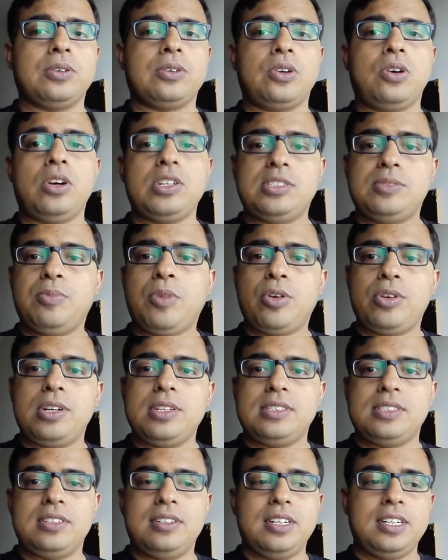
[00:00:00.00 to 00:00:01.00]
cost
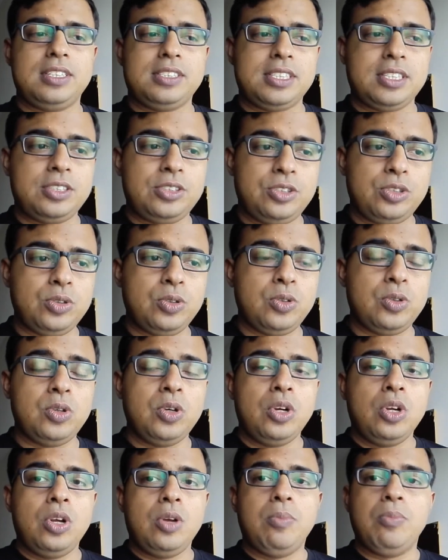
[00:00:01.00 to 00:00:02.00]
models related to
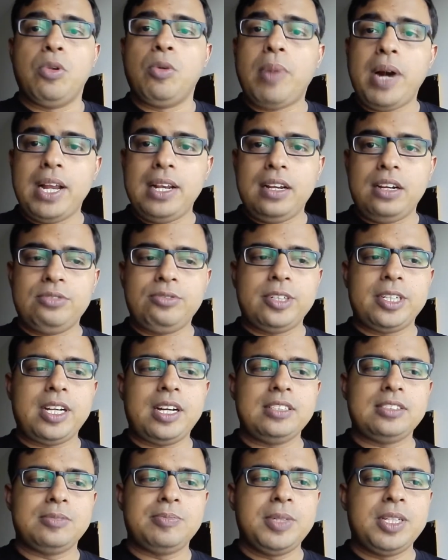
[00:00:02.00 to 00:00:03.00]
mobile
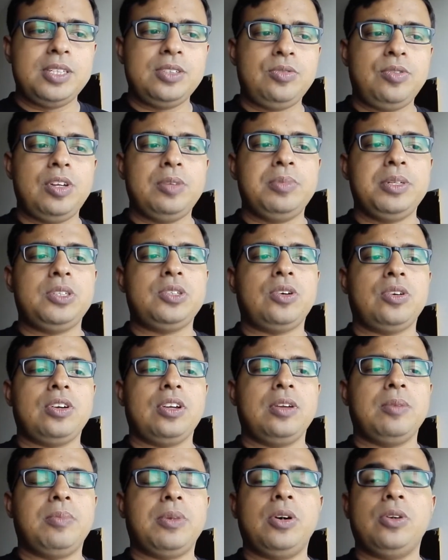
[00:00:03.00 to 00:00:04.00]
advertisement. We'll be
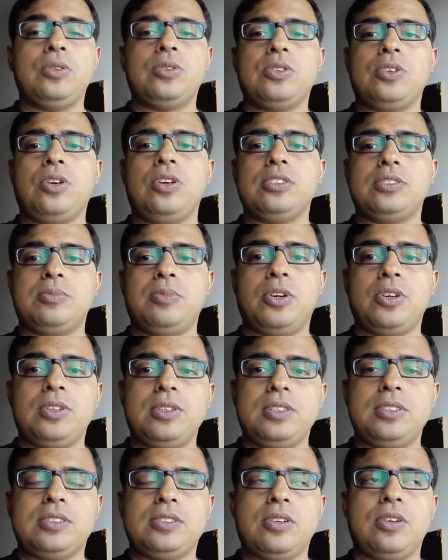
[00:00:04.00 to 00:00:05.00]
talking about cost
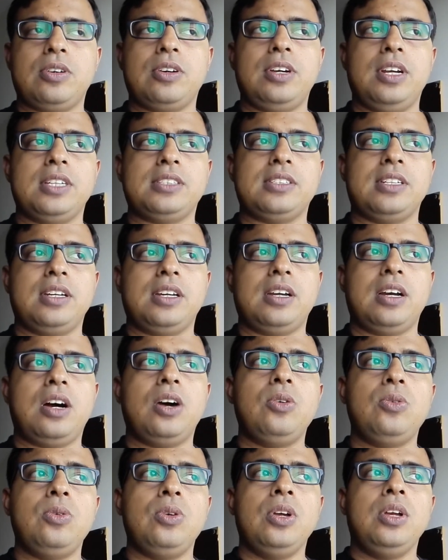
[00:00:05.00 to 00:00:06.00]
models, or let's say
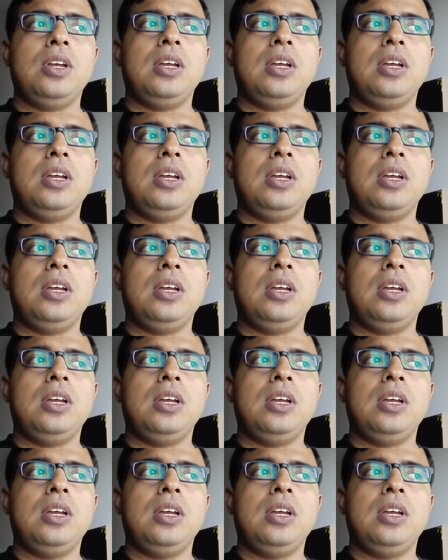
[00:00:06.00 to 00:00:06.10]
how